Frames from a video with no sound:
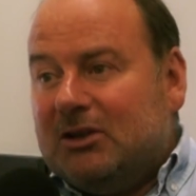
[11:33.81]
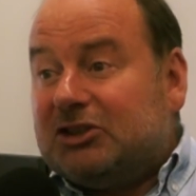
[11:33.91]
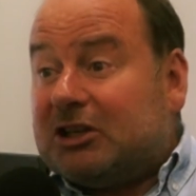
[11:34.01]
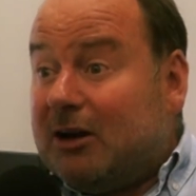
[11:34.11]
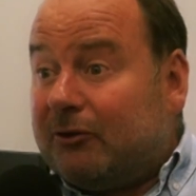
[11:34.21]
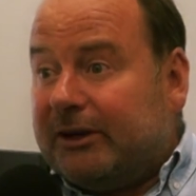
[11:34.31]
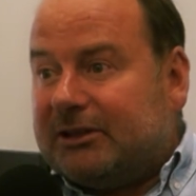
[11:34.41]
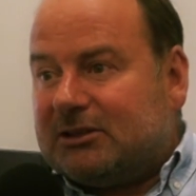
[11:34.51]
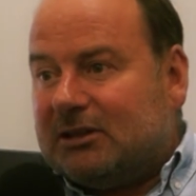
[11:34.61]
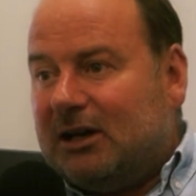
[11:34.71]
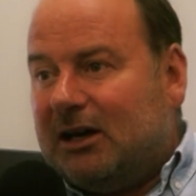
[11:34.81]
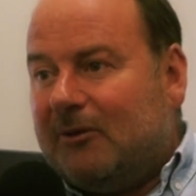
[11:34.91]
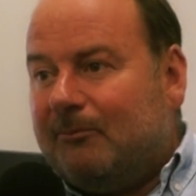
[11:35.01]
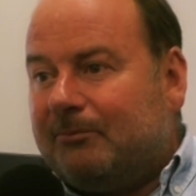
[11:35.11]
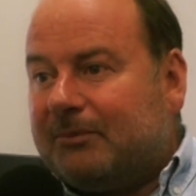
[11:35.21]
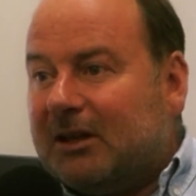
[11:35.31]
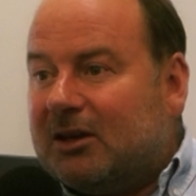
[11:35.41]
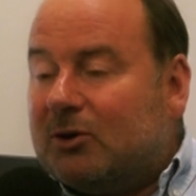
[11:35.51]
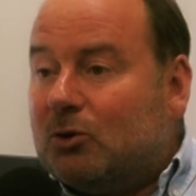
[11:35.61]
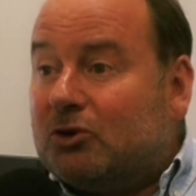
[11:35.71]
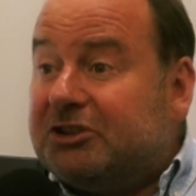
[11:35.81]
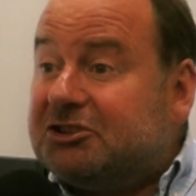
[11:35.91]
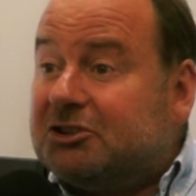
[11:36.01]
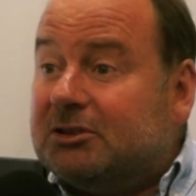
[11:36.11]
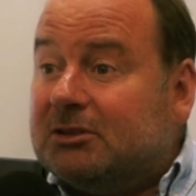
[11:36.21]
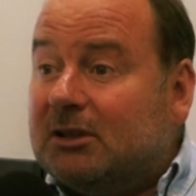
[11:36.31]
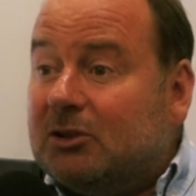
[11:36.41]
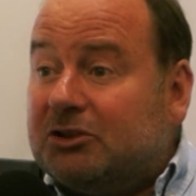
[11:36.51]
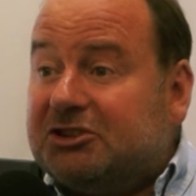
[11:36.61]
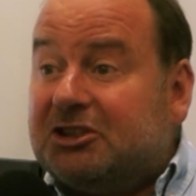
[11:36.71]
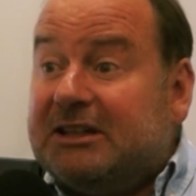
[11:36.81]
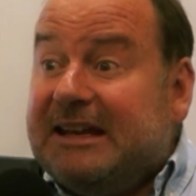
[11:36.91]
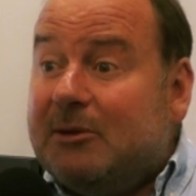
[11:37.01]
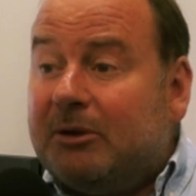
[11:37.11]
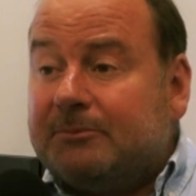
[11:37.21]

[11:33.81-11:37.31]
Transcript: to cover it, a guy called Christian Neeb,